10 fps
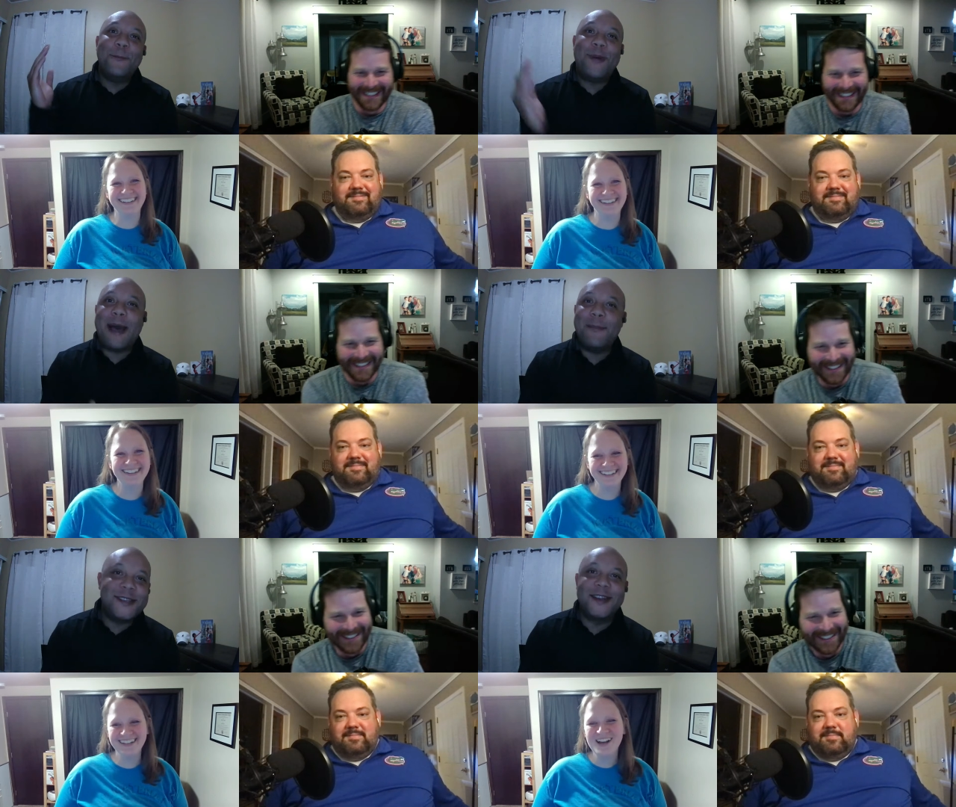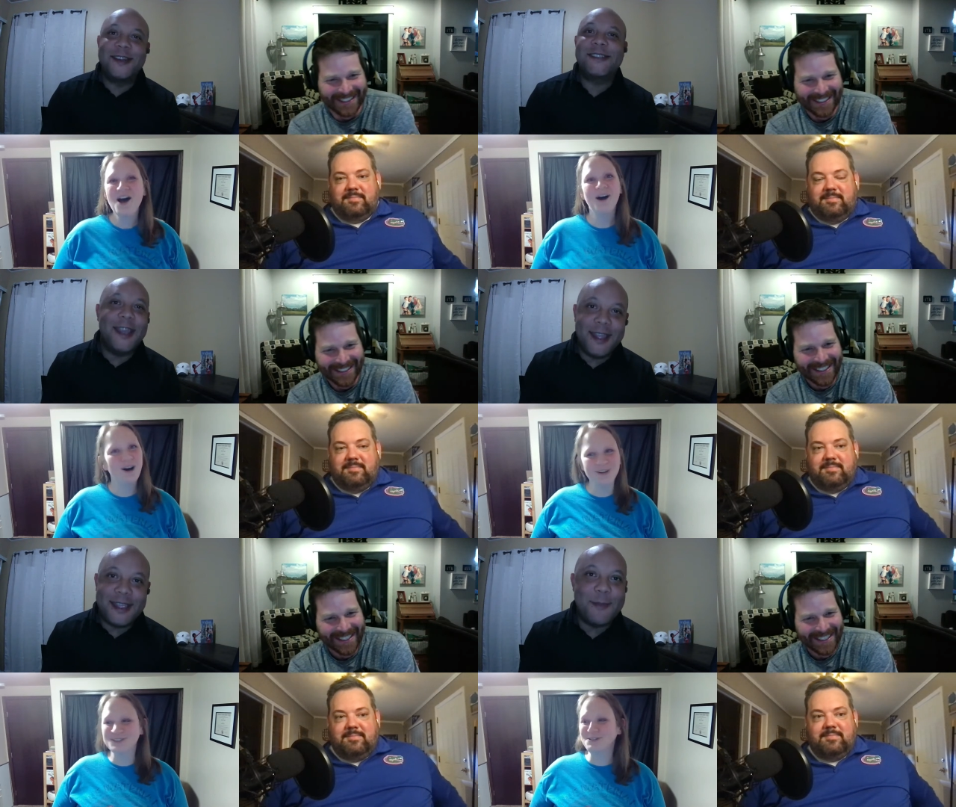Speaker 1: Bobby's gonna
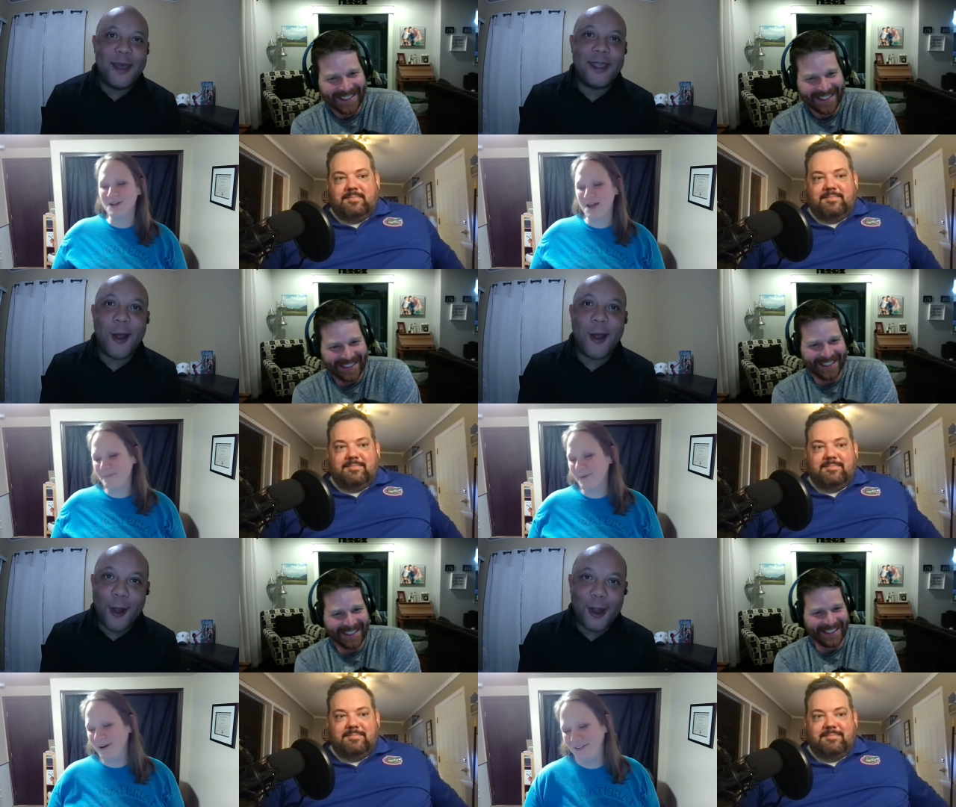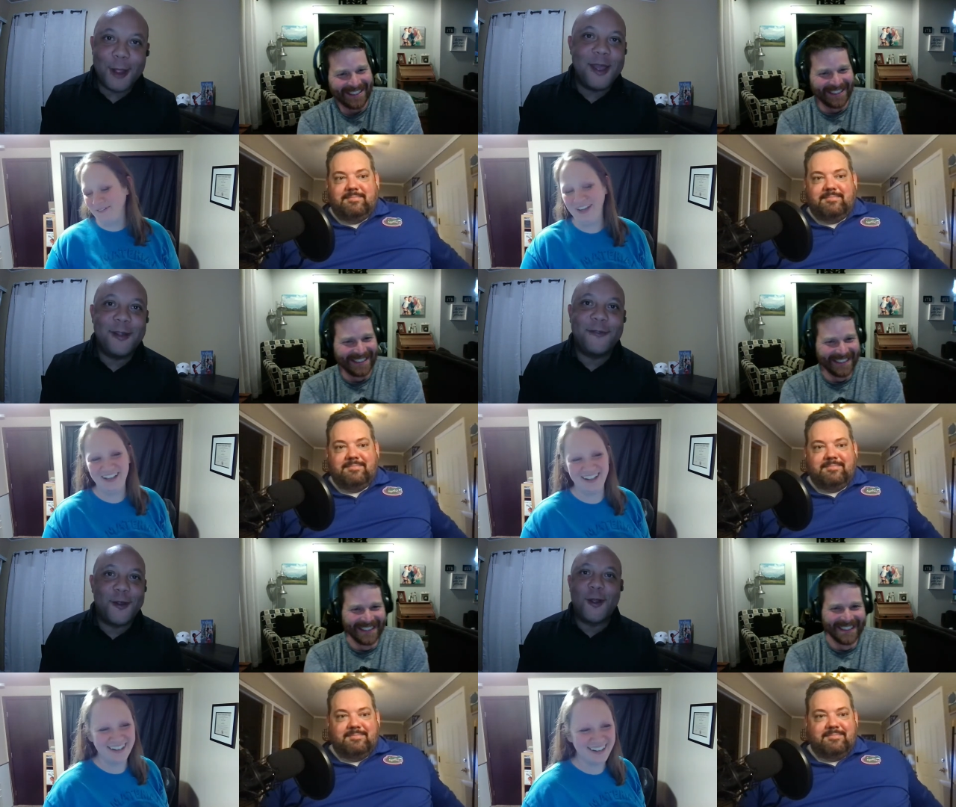say he oh, can make an
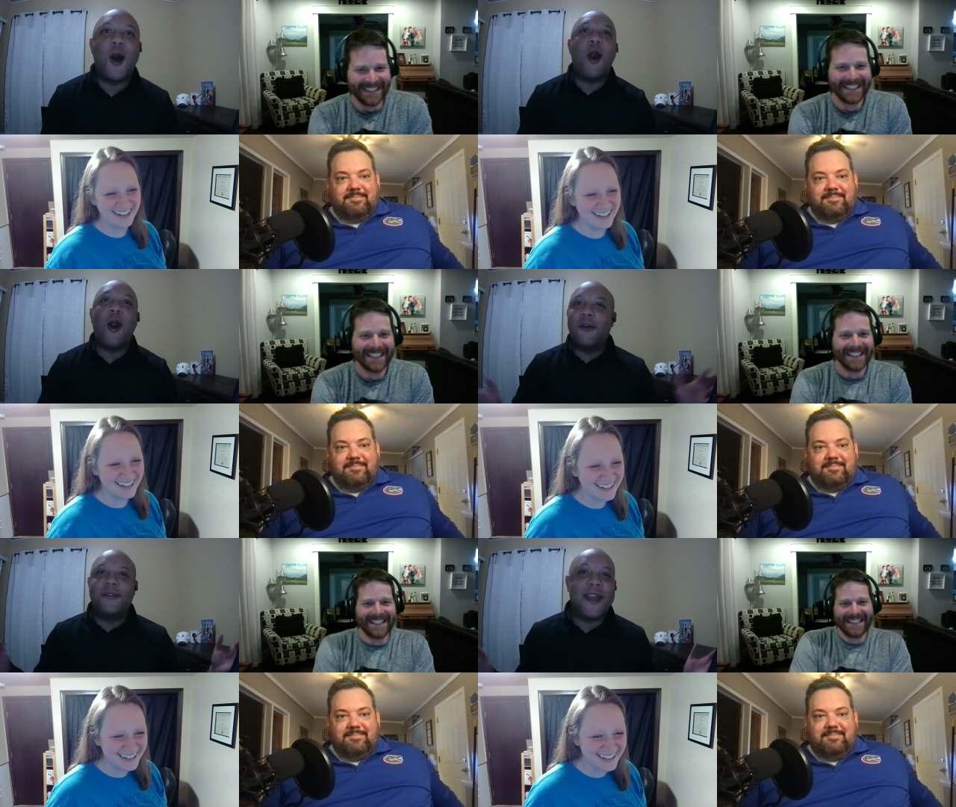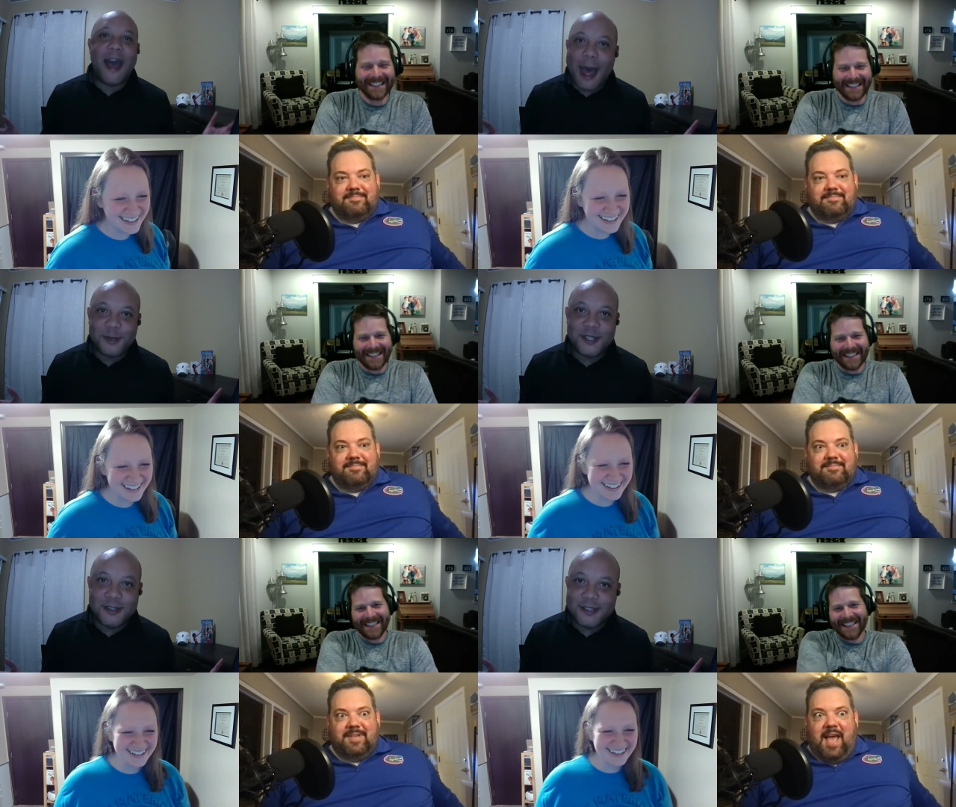argument for all of the
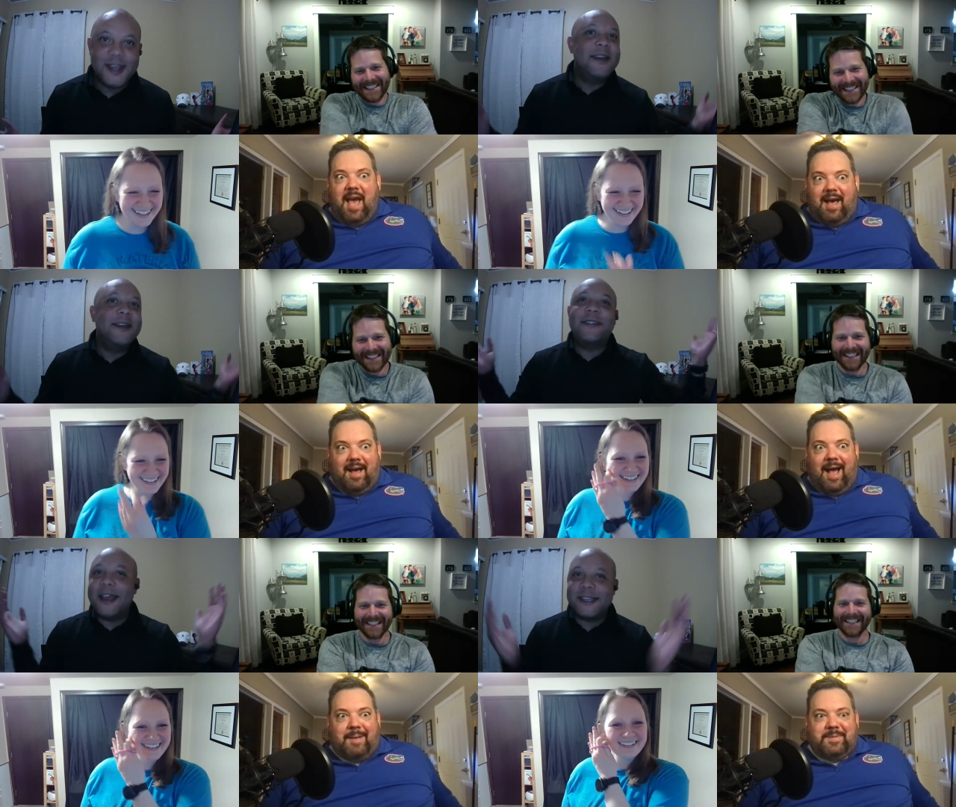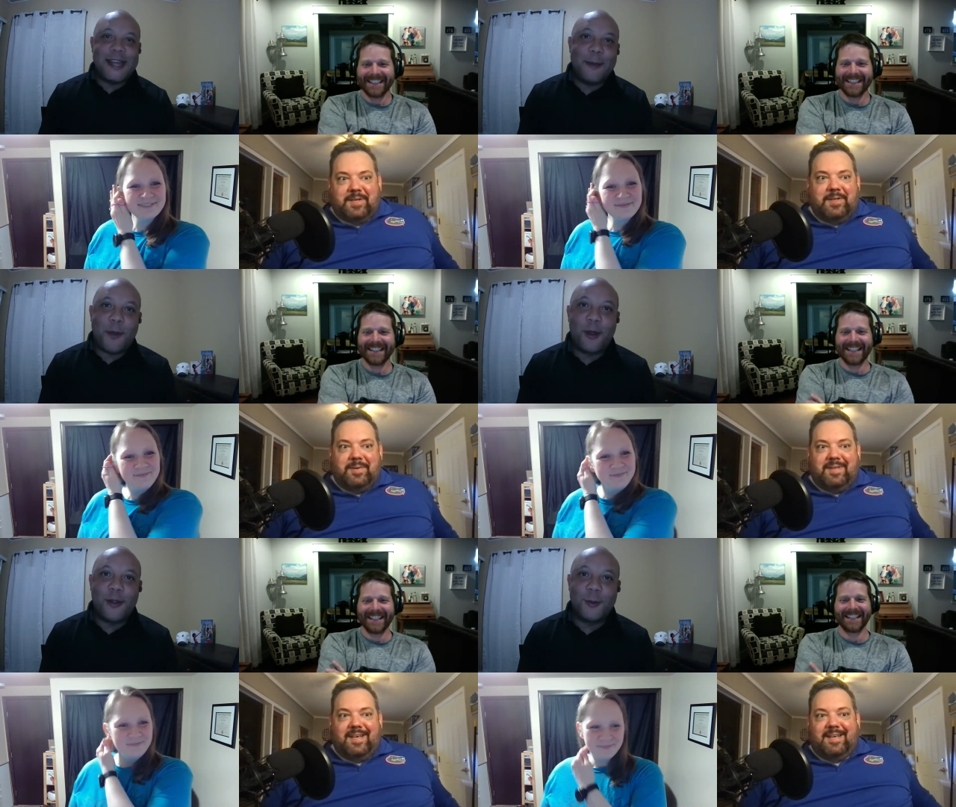options. Yeah, that's
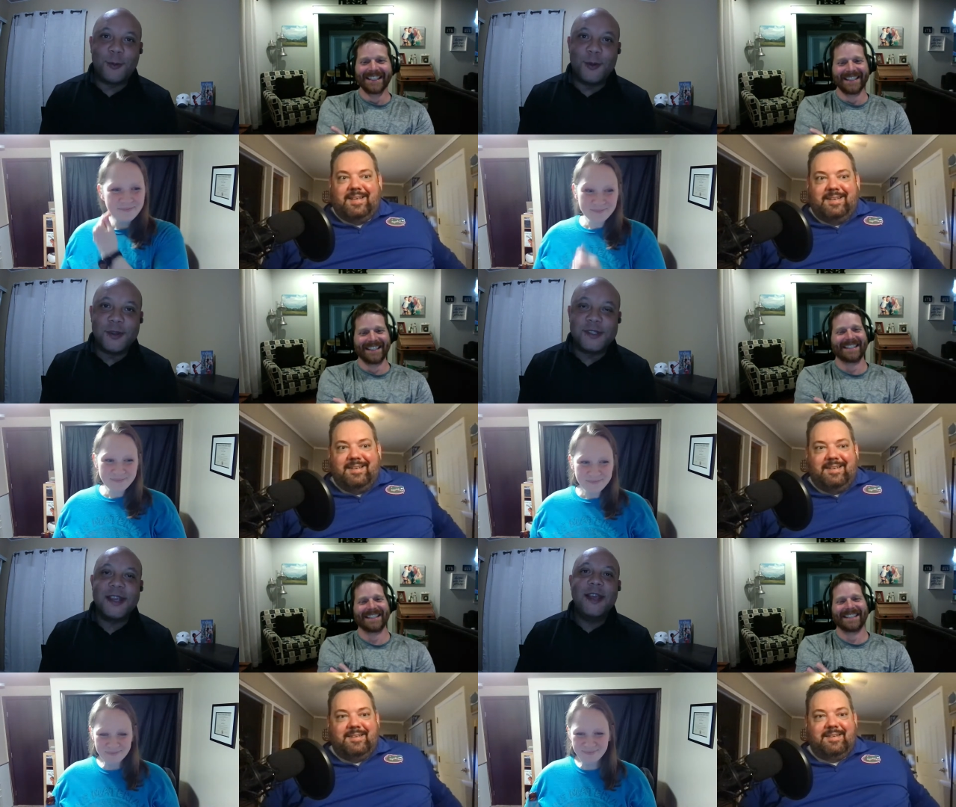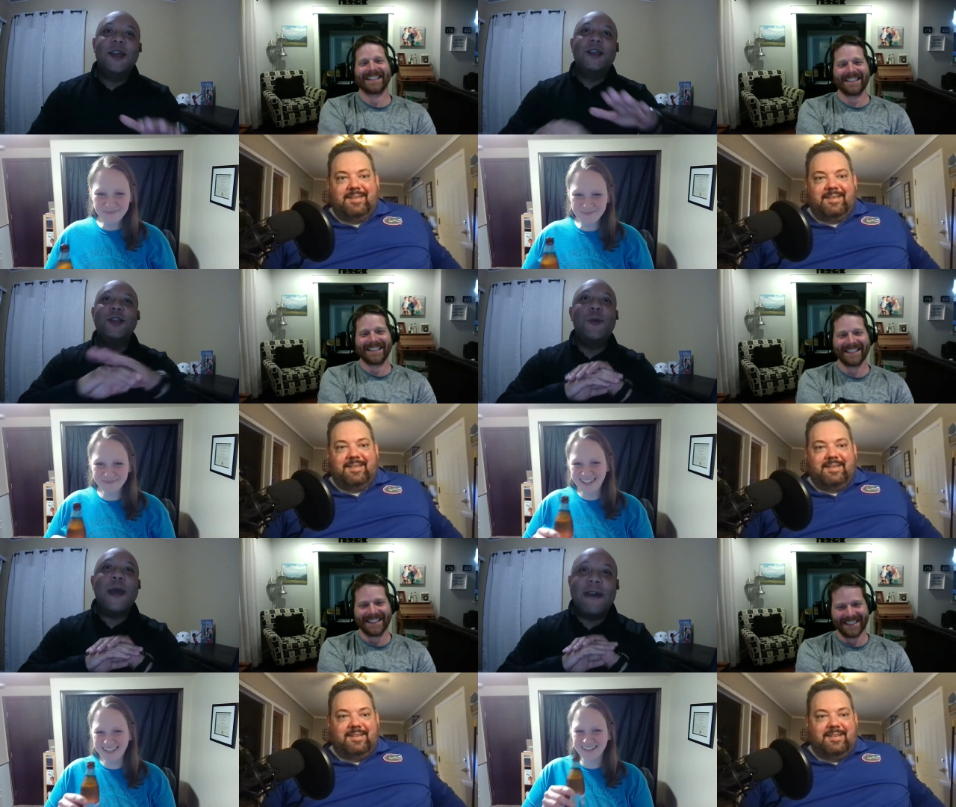absolutely. not part of the rules.
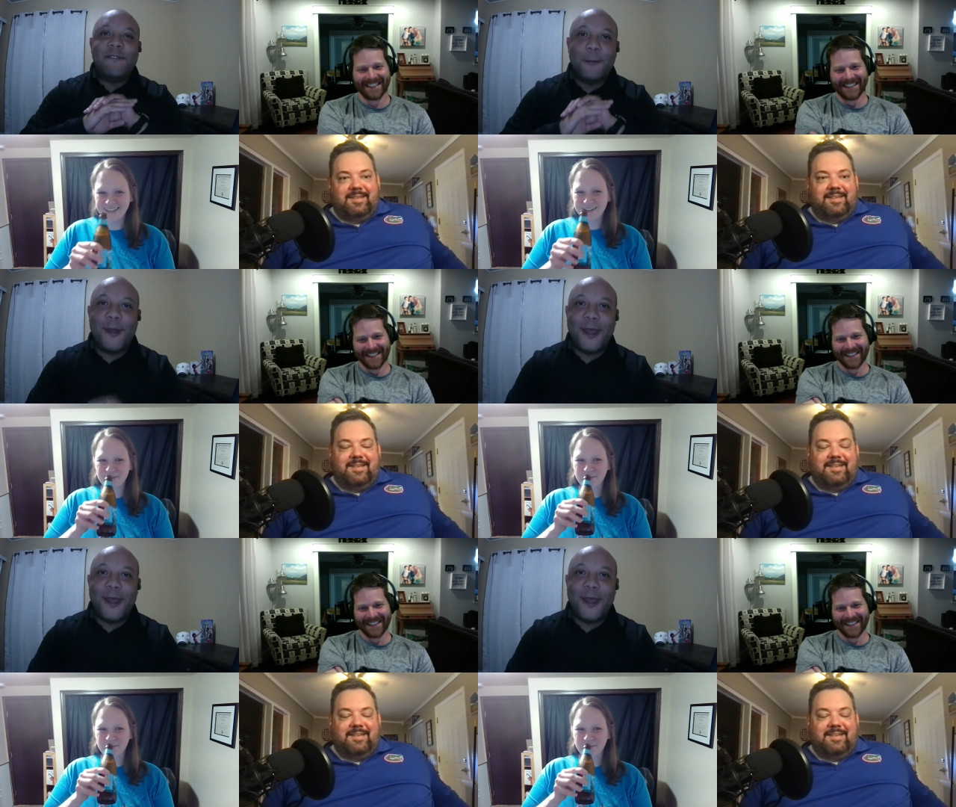You have to